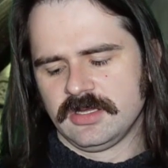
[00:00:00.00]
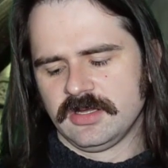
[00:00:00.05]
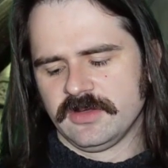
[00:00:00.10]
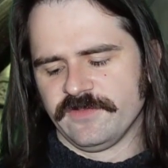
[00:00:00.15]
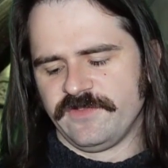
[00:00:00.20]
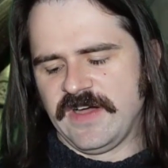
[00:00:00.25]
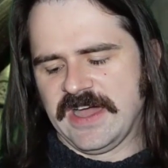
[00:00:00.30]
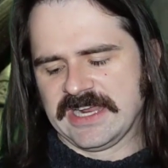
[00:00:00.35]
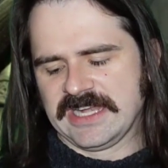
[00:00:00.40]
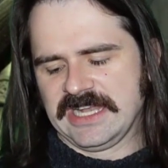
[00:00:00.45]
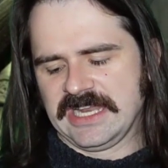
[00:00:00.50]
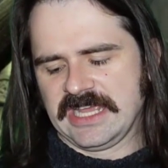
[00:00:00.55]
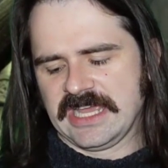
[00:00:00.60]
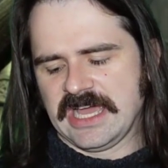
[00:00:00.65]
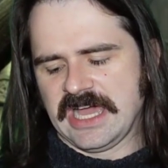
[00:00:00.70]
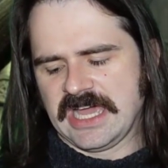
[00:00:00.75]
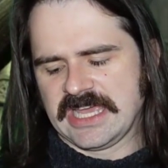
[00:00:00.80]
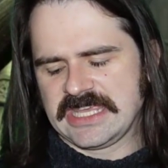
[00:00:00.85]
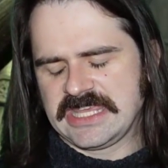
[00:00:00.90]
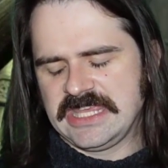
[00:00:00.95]
Finally,
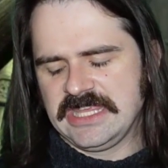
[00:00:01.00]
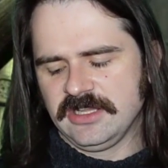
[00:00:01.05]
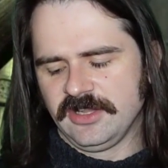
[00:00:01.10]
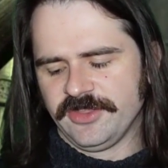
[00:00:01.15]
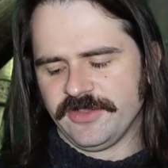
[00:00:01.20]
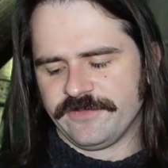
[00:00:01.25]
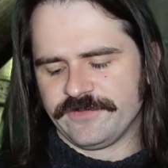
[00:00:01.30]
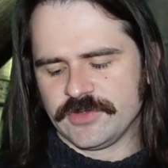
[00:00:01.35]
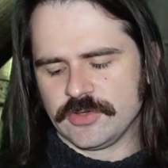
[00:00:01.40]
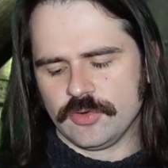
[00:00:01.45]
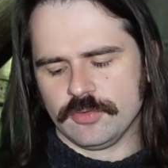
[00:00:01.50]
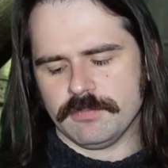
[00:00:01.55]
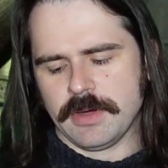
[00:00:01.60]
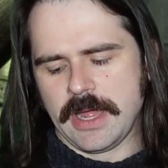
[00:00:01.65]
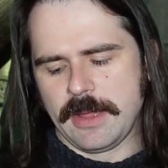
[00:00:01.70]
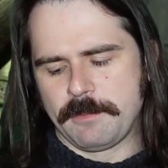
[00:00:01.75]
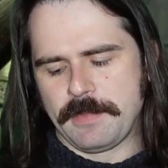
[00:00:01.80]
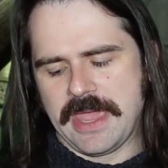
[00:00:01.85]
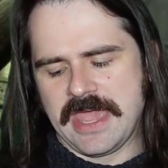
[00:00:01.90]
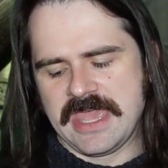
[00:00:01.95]
I healed the feud
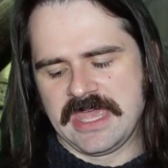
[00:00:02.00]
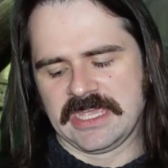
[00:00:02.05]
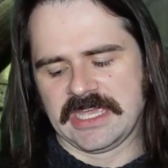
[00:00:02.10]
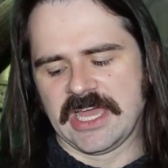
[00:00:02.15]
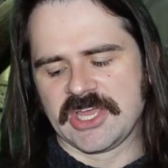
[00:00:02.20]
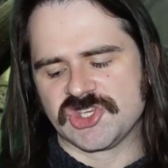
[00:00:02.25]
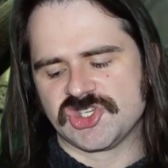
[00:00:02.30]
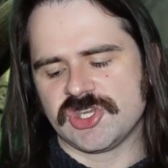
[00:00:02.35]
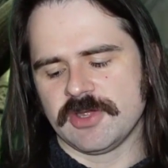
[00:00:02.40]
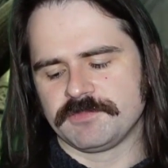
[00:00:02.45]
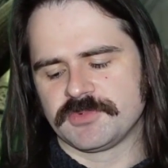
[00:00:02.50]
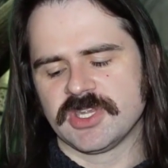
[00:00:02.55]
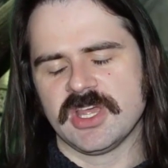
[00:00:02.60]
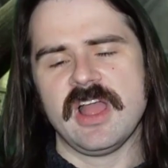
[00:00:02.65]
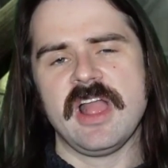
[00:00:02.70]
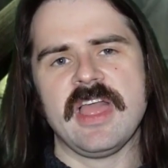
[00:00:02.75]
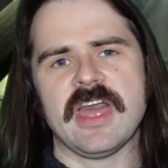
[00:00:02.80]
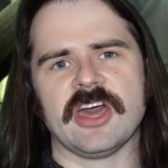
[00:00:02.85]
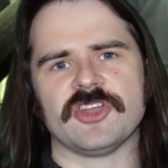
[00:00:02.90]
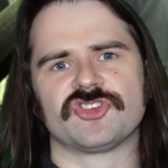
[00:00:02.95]
by paying. I shipped
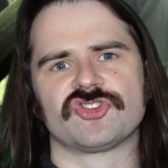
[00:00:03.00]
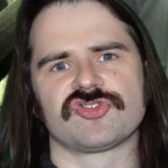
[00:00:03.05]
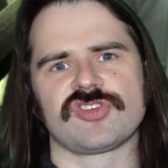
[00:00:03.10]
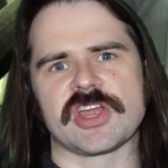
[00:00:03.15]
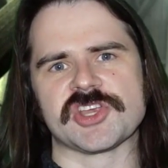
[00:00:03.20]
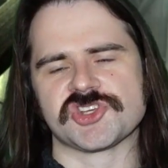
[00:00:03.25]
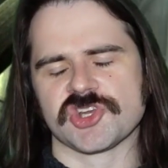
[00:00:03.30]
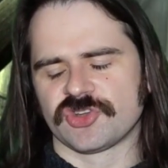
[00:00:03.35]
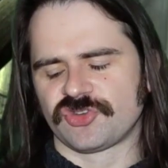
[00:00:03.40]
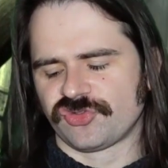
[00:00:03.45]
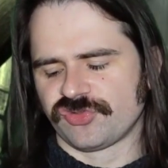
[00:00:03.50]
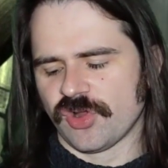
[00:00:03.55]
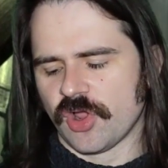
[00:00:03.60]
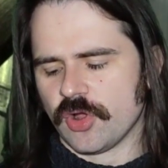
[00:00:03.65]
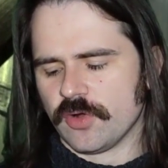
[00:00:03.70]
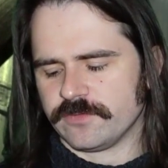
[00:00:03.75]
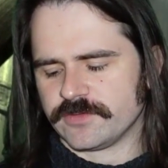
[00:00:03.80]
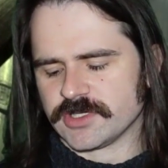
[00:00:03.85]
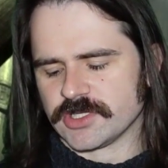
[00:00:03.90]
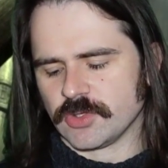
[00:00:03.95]
a treasure
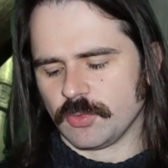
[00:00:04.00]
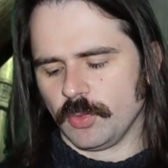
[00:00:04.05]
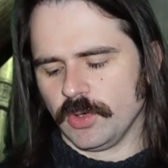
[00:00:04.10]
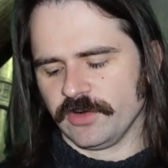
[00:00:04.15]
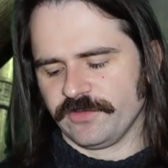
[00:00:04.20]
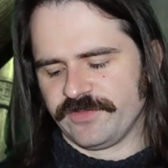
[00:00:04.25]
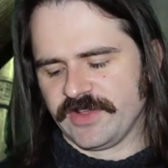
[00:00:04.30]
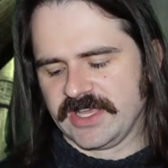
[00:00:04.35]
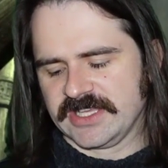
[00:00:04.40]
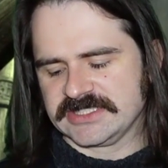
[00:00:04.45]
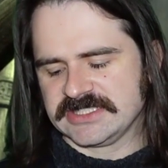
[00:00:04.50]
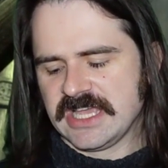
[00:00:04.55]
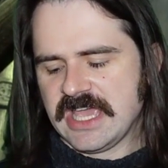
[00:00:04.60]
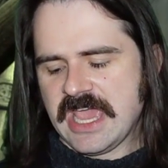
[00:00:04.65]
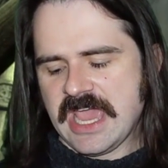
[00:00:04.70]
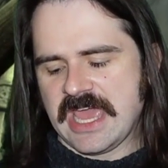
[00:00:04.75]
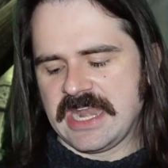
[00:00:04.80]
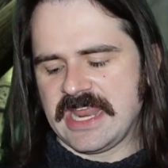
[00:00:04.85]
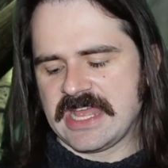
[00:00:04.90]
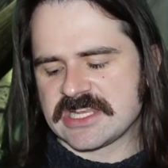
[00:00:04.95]
trove to the Wolfings,
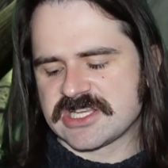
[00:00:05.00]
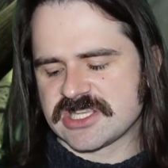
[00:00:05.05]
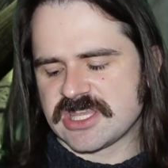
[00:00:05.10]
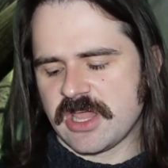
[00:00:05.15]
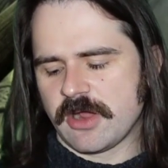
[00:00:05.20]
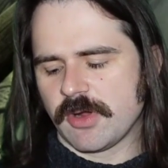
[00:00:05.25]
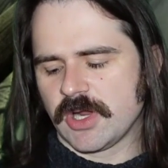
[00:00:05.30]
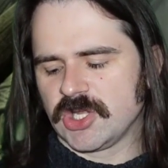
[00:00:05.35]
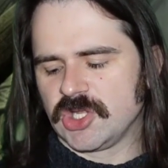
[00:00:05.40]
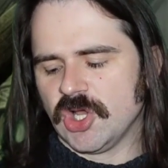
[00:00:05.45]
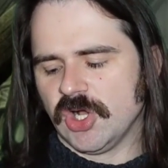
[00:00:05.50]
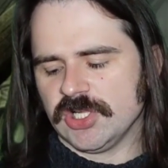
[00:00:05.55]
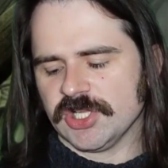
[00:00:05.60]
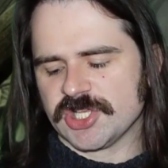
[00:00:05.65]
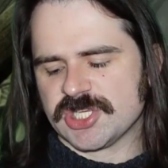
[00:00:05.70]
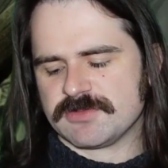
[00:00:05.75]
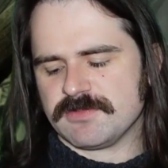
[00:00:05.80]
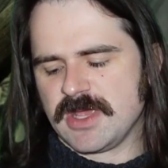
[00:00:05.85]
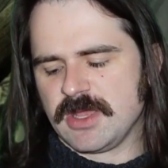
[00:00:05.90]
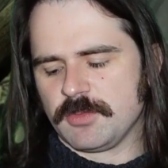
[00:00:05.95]
and Edgethar
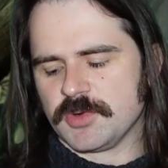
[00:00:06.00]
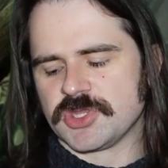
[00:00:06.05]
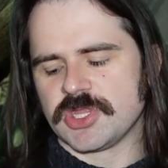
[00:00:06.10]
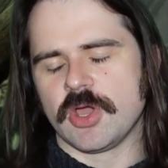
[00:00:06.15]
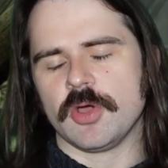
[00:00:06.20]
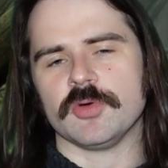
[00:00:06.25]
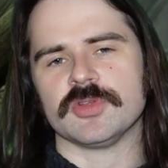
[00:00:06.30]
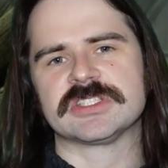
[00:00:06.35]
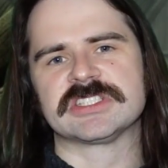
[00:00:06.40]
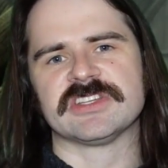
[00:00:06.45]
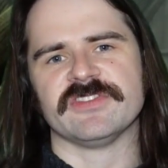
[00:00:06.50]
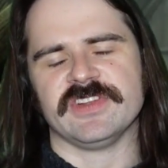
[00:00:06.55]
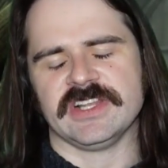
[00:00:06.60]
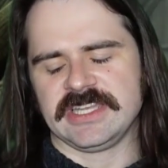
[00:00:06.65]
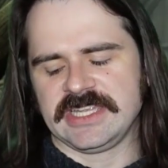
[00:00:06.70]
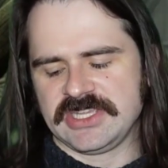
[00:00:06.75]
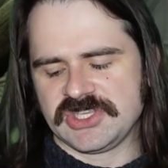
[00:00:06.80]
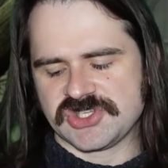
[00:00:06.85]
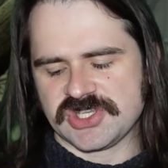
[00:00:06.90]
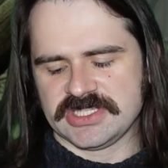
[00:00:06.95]
acknowledged me with oaths of
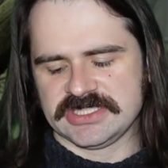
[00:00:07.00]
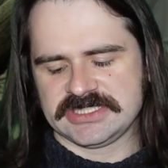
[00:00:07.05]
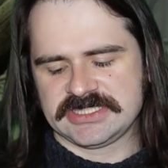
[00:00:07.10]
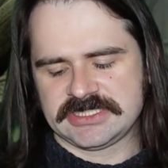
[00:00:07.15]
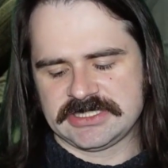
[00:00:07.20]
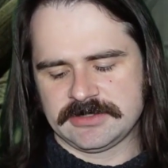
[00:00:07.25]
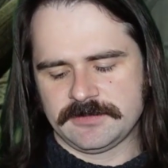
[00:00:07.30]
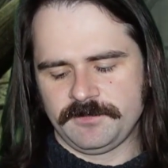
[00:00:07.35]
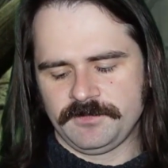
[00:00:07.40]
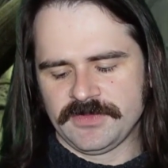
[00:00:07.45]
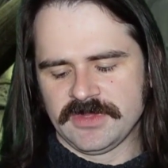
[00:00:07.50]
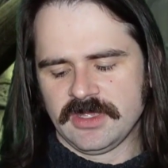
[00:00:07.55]
allegiance.